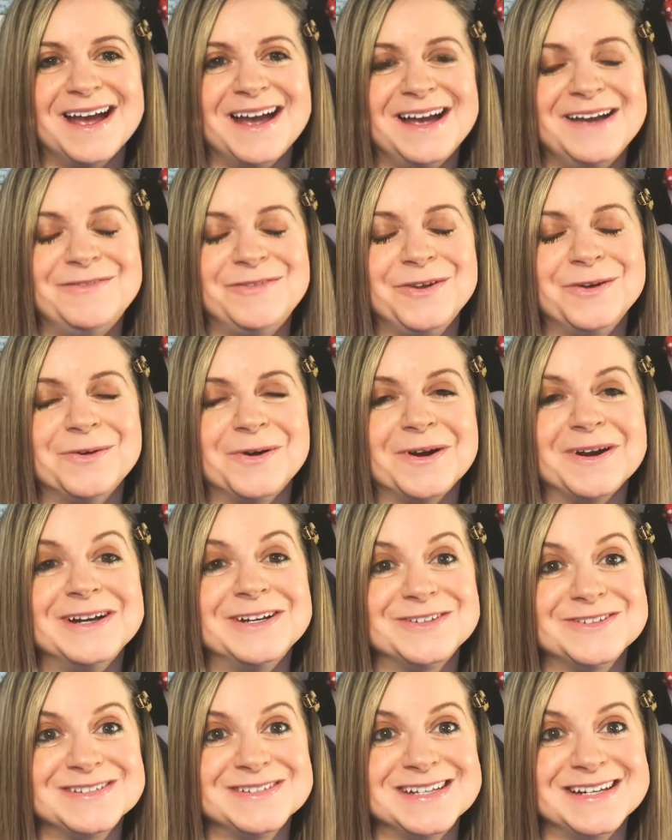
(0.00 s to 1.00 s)
If you are
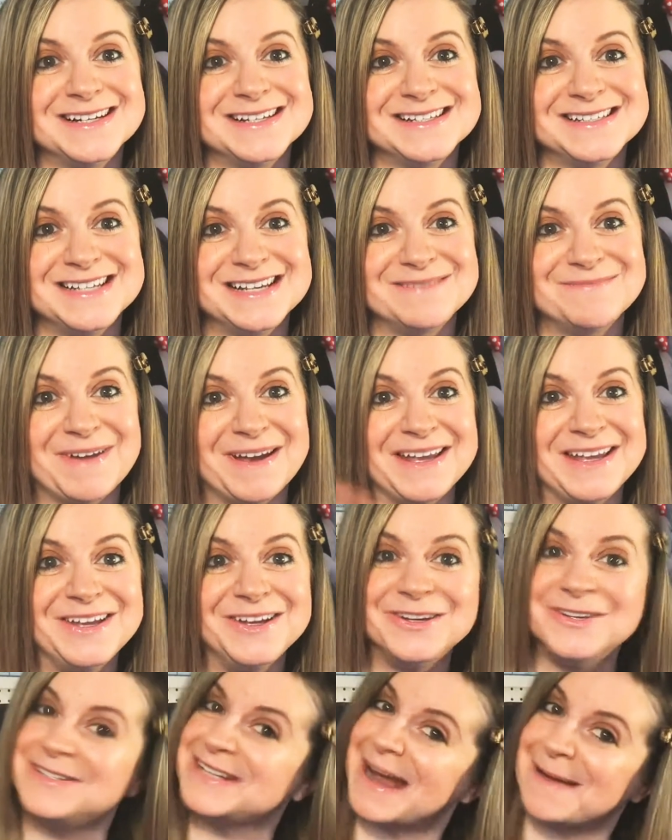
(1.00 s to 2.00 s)
interested in seeing my
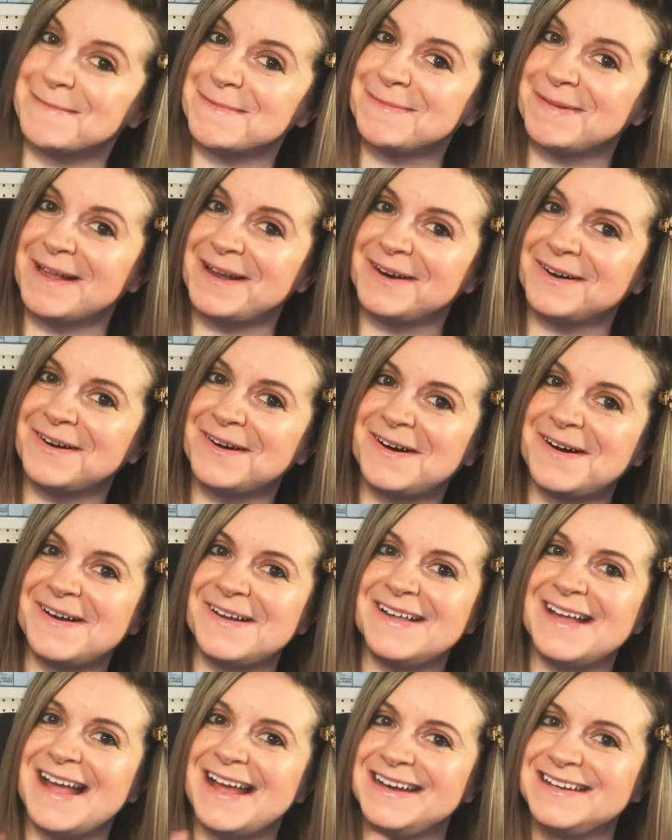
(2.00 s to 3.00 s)
huge Happy Planner
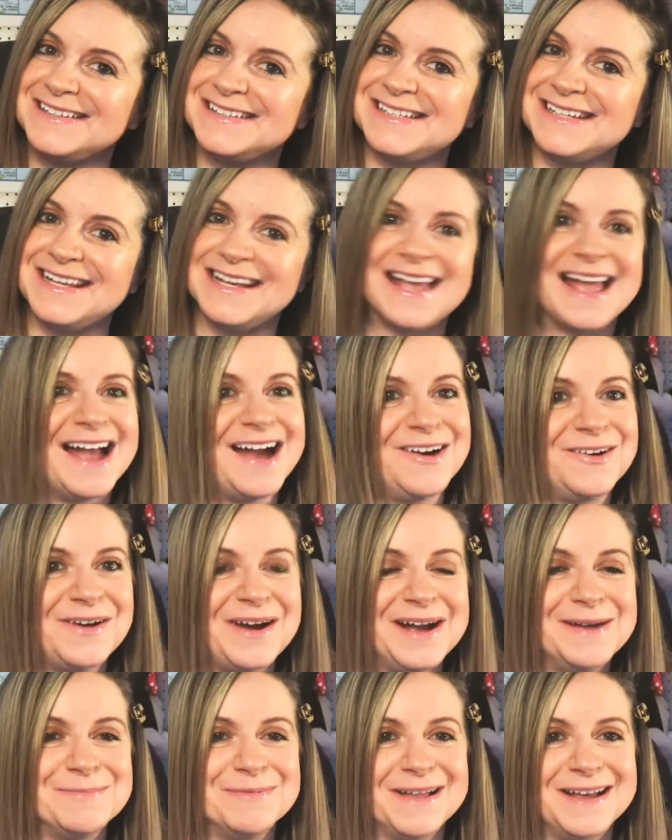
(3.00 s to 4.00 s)
haul and seeing how
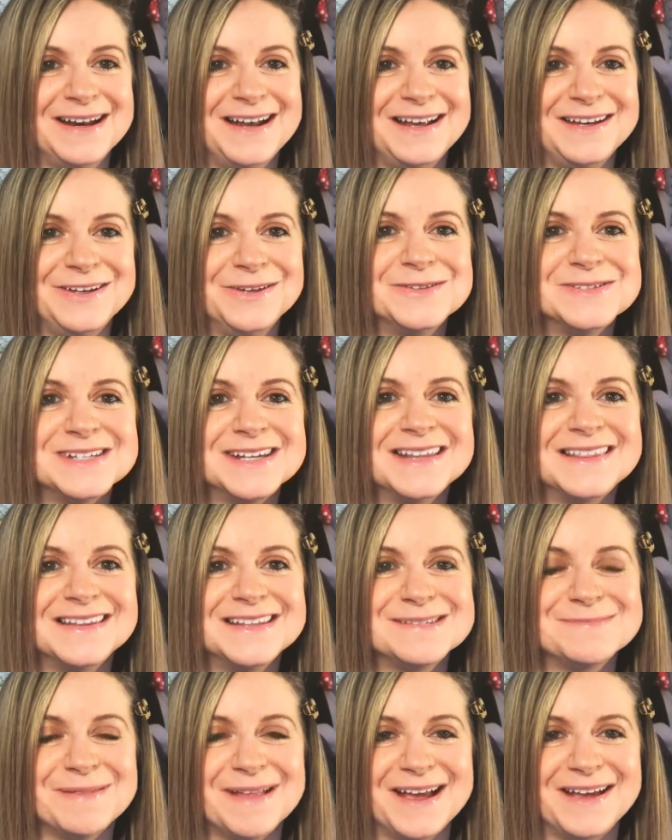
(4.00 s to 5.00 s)
I plan on using
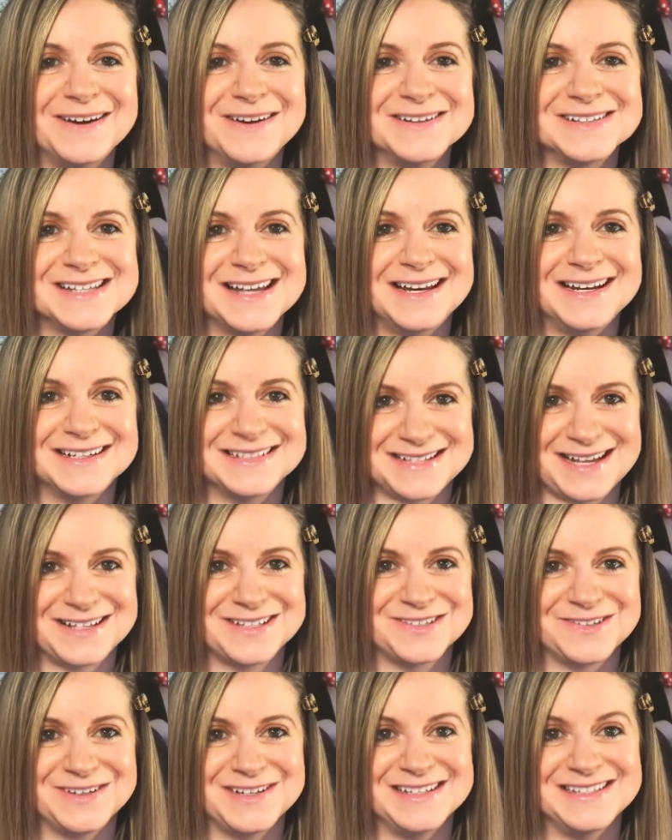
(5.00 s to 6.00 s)
these planners and
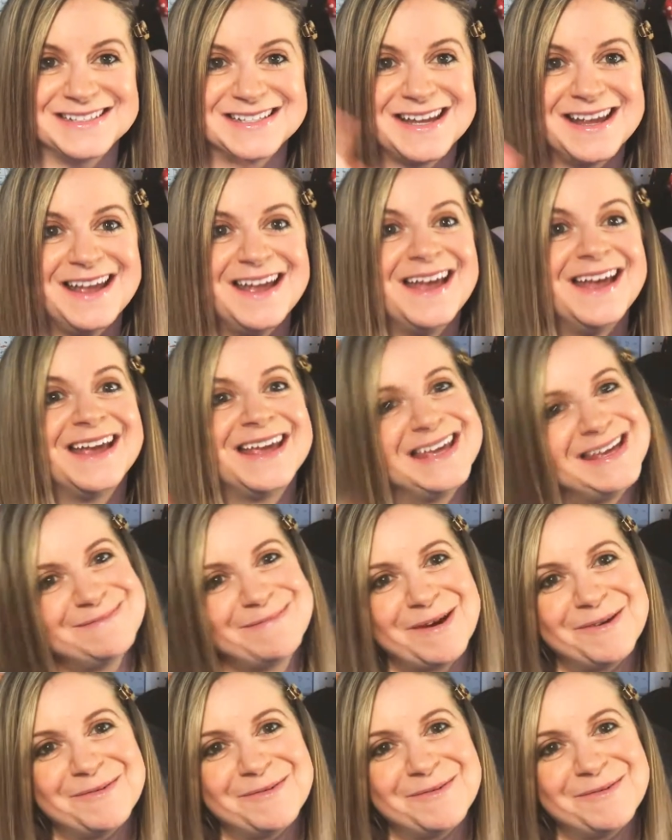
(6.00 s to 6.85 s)
accessories, keep on